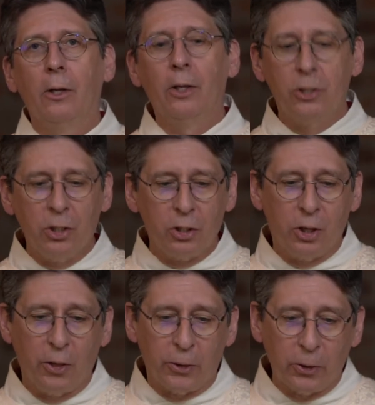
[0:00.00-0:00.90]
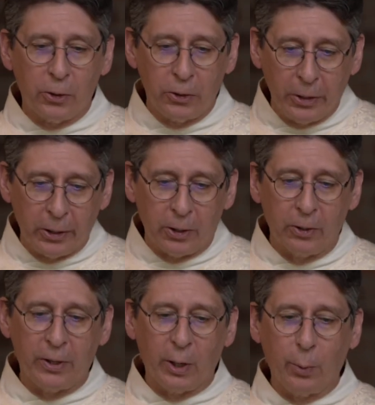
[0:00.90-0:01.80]
This is the third
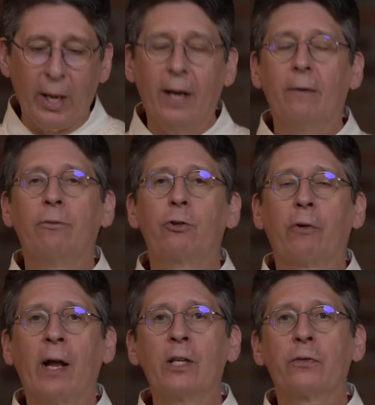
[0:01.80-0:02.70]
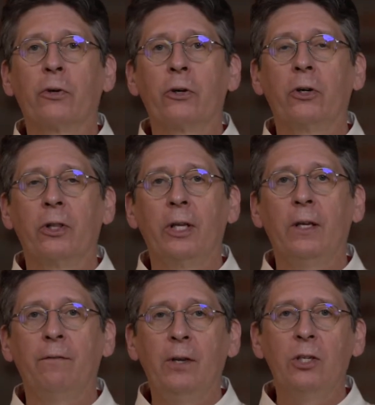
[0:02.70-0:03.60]
year that we have transferred the
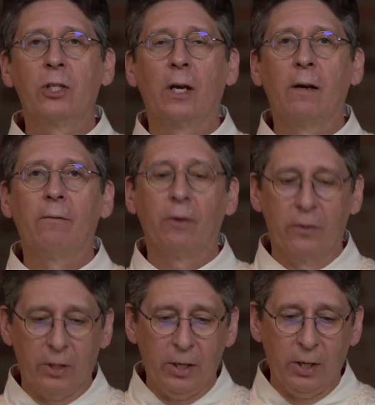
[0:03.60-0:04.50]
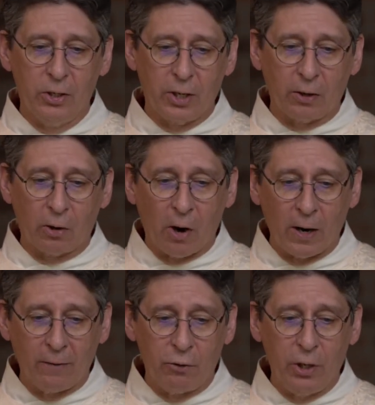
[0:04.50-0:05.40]
Feast of the Sacred
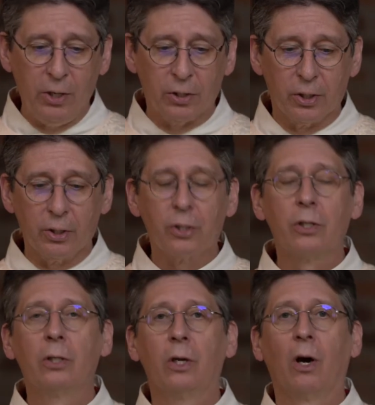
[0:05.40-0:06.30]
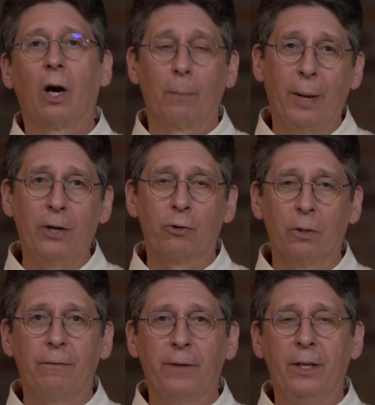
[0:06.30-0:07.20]
Heart of Jesus, our
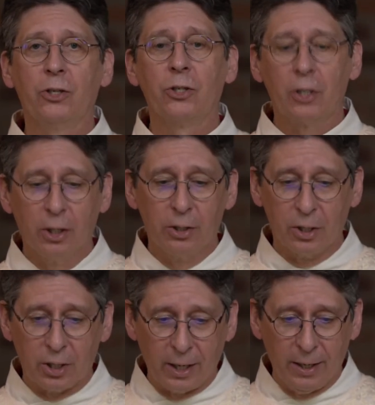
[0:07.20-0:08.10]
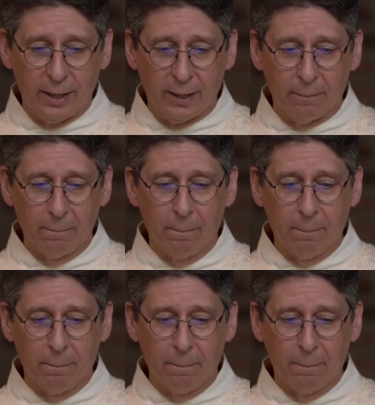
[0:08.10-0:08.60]
patronal feast, to Sunday.